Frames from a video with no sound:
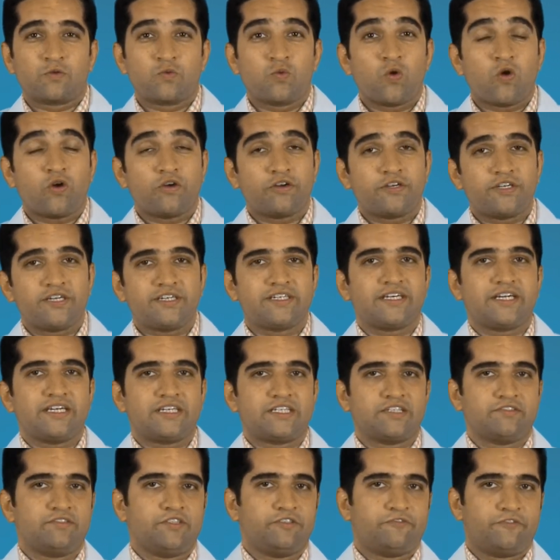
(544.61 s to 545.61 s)

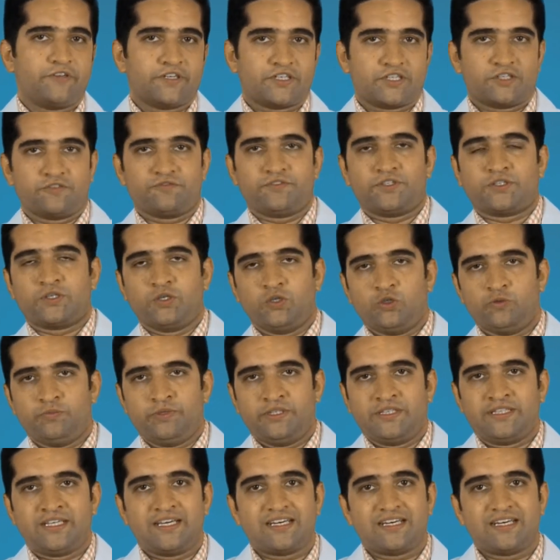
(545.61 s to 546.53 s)
quantitative defect of the globin.